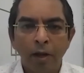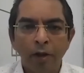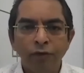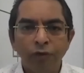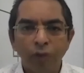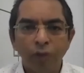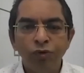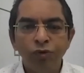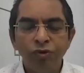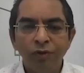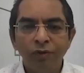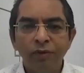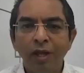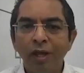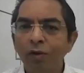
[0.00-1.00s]

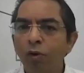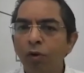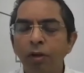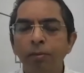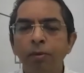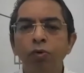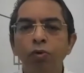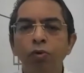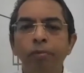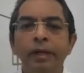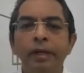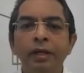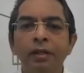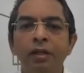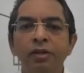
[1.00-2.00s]
solutions, they are not able to
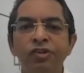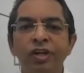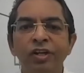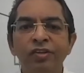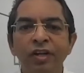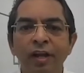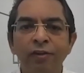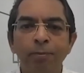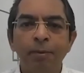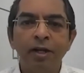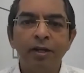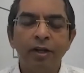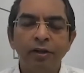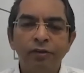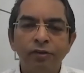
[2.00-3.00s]
meet the changing
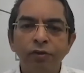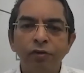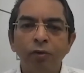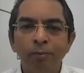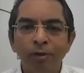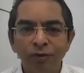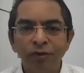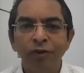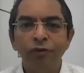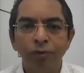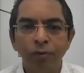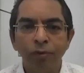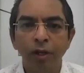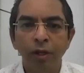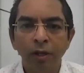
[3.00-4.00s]
expectations of business
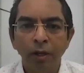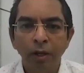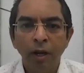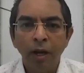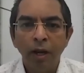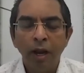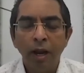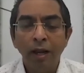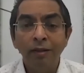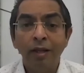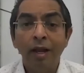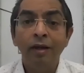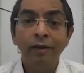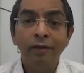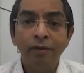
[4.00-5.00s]
today, and
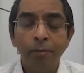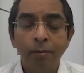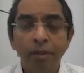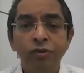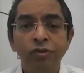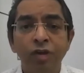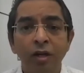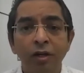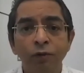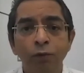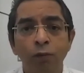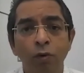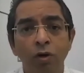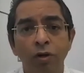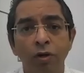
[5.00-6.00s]
that is the big challenge
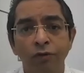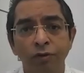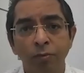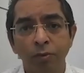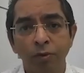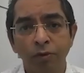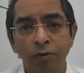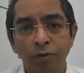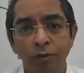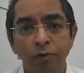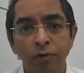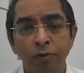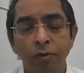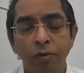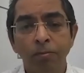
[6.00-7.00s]
for customers.
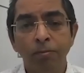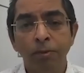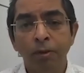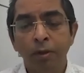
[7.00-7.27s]
So